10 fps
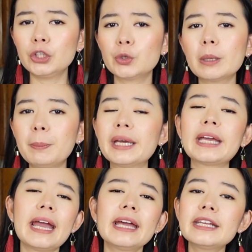You can
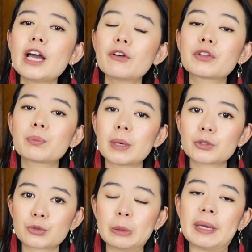pick any of the
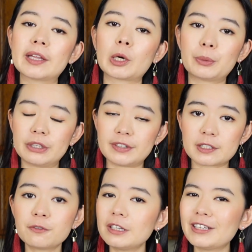mushroom in our
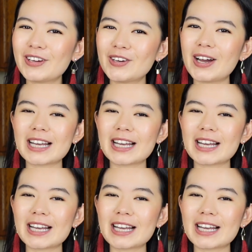previous video,